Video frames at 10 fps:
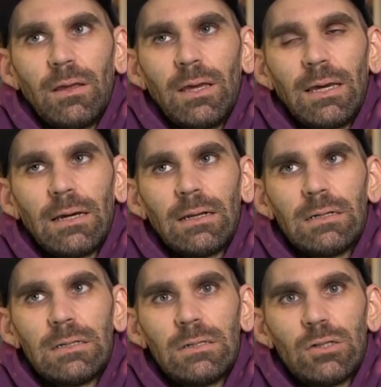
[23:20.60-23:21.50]

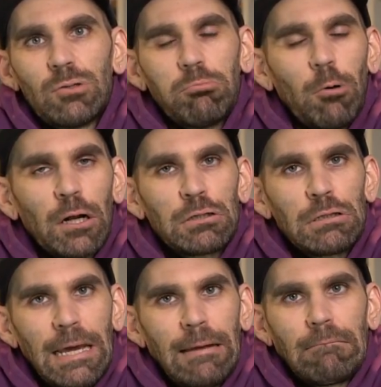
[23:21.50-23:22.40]
and just watch
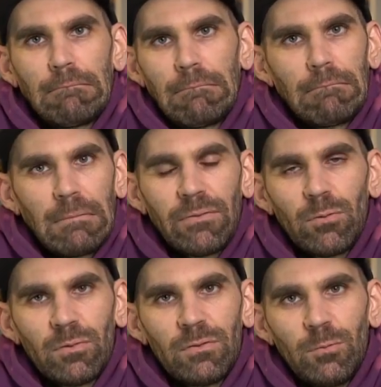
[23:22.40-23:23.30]
that every
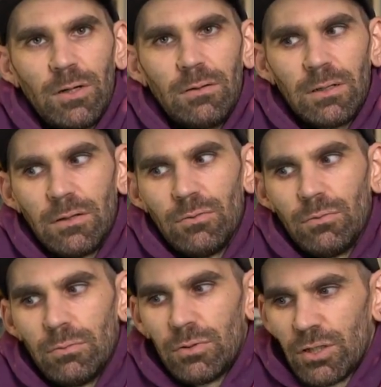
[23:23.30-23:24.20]
once in a while and
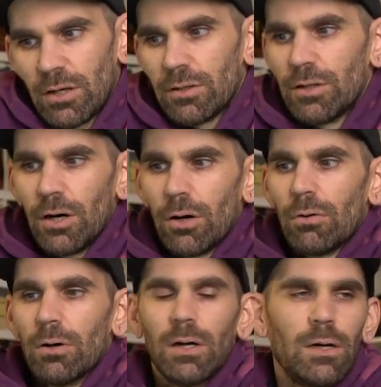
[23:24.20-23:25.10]
you shall
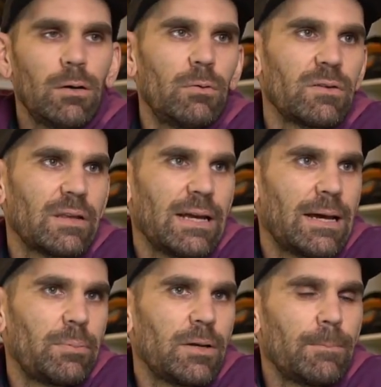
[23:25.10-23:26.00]
know when it's gonna
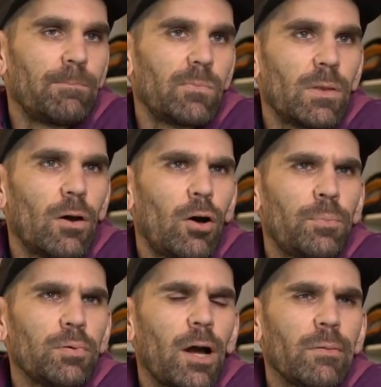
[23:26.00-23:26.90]
happen. I'll
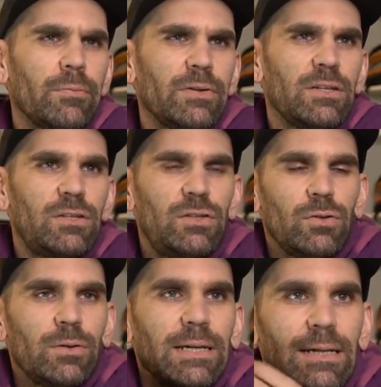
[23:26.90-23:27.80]
probably
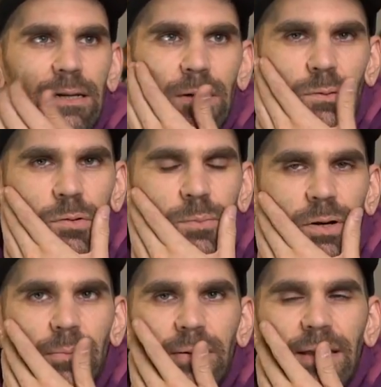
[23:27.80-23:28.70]
do it. We'll
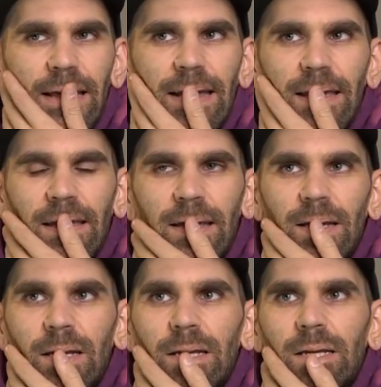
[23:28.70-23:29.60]
probably like
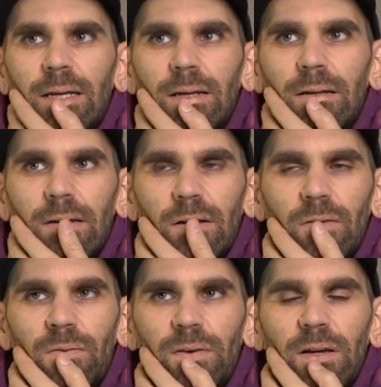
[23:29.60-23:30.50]

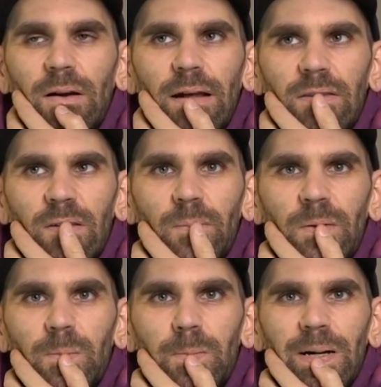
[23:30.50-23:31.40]
figure out
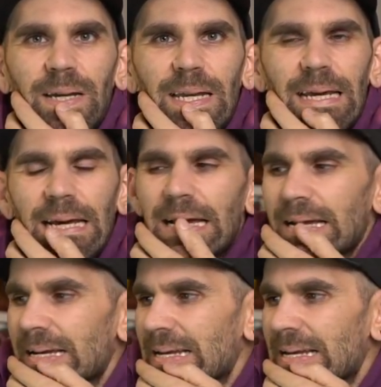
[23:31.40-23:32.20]
something Monday